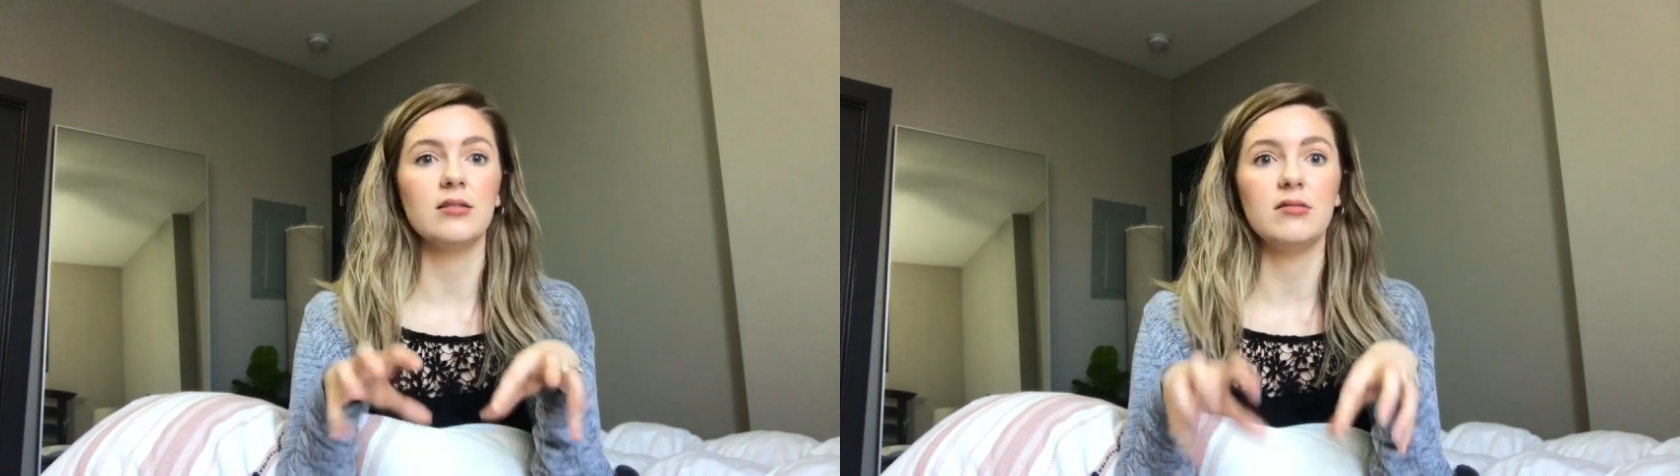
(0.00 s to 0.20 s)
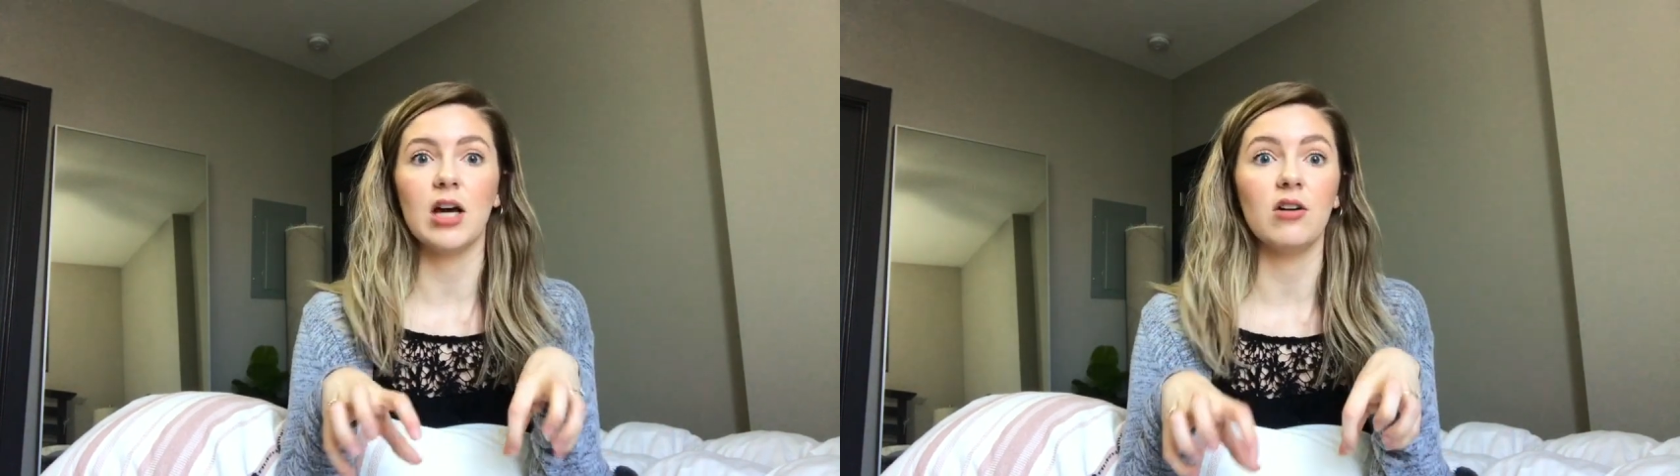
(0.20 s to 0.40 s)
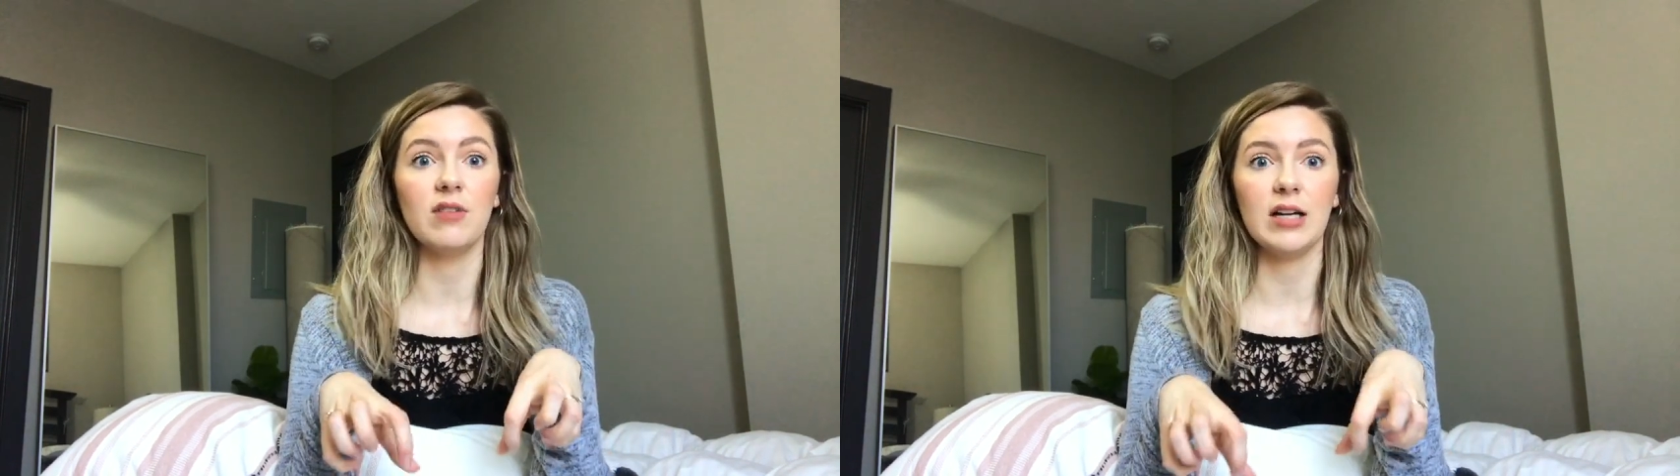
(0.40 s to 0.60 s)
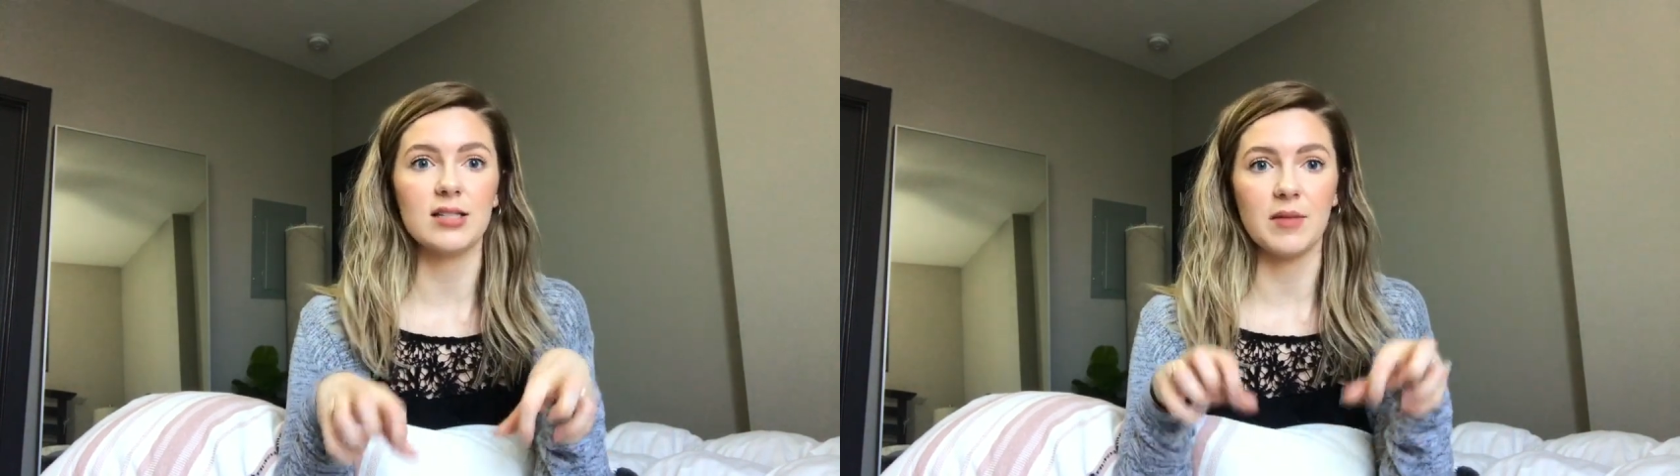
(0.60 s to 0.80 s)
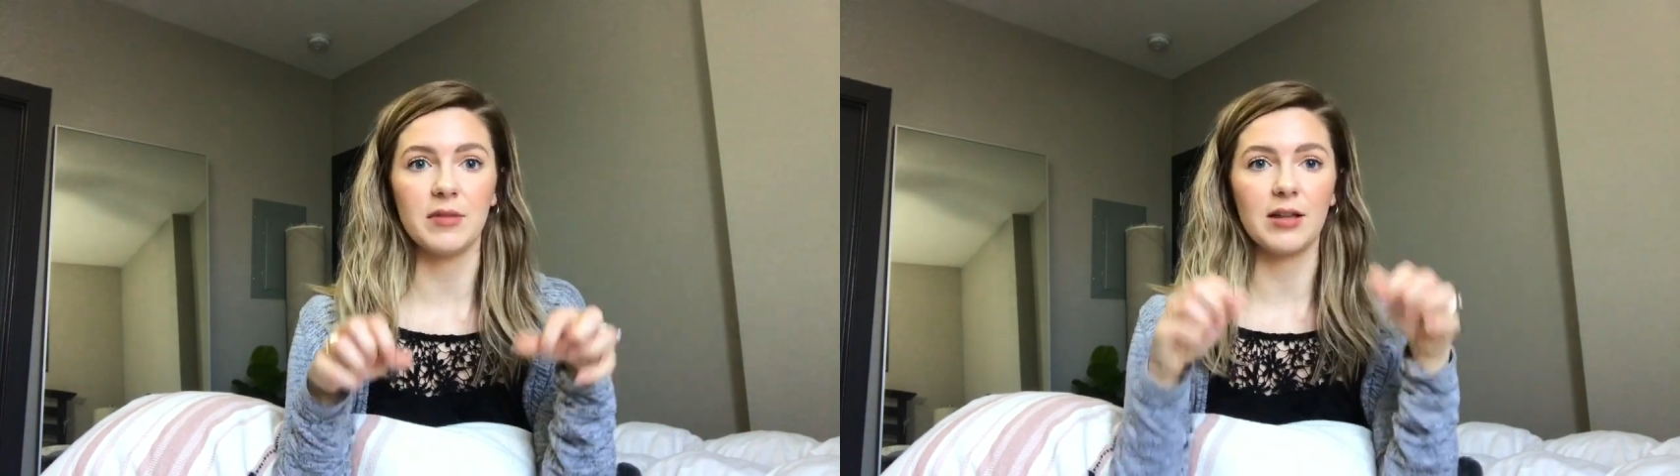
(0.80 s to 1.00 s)
delve into
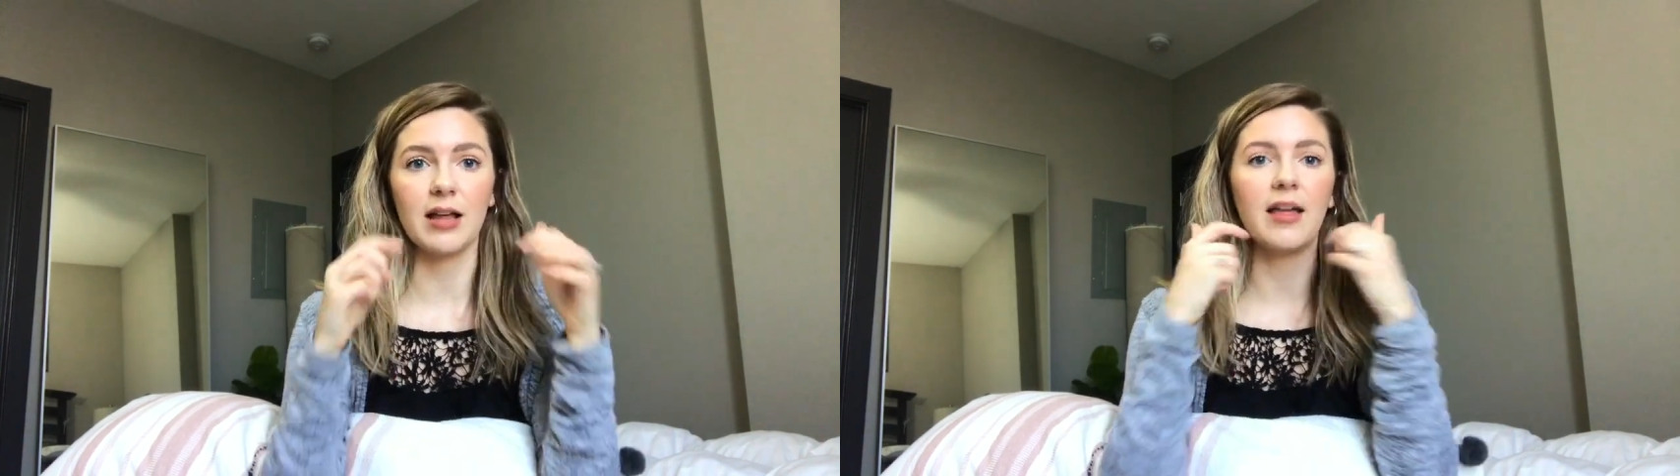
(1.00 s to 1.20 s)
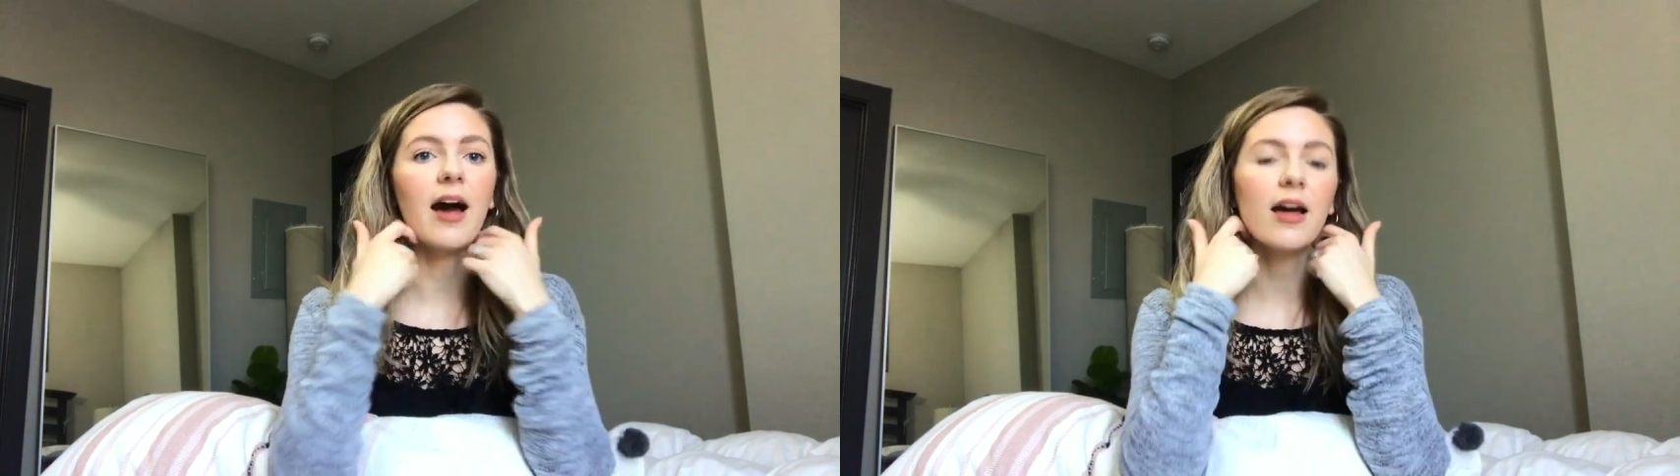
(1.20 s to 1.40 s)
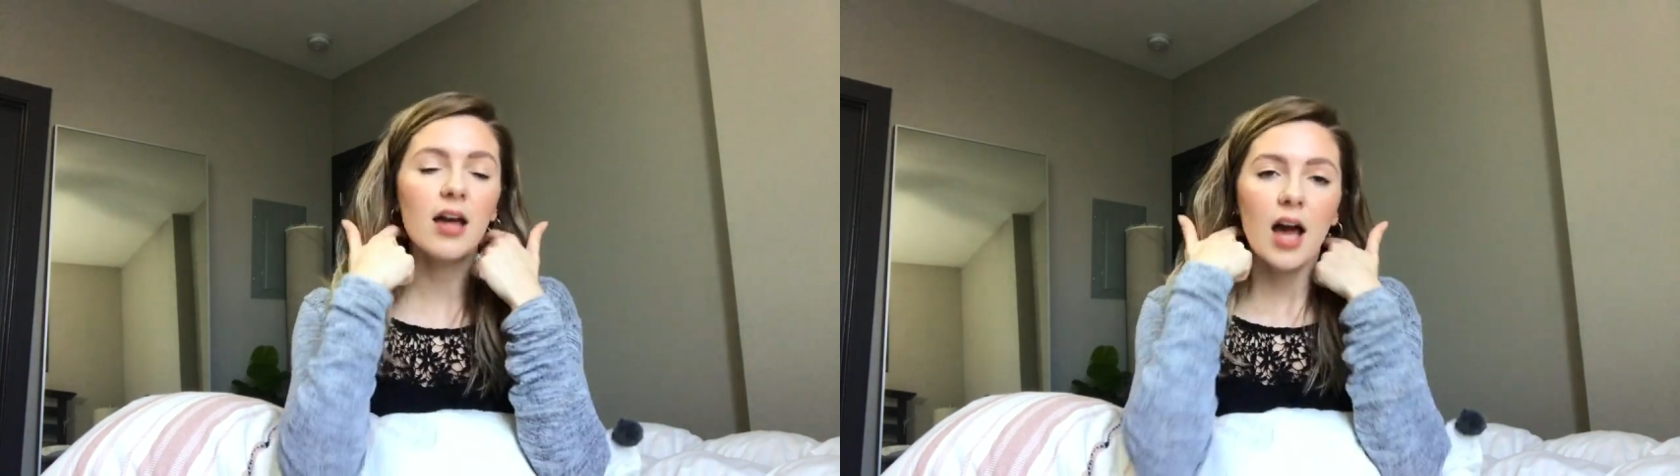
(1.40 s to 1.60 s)
something like that.